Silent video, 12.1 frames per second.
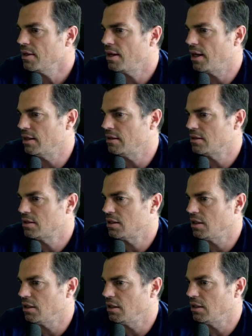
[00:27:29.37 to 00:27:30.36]
and
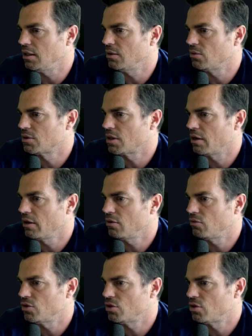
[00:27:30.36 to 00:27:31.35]
see what's going
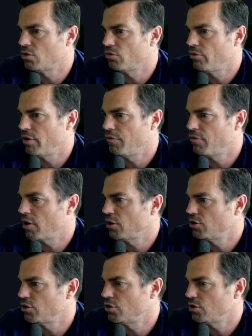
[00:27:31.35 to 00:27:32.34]
on. Just a
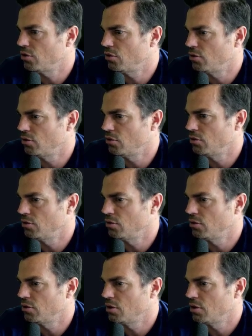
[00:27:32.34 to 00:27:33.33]
refresh on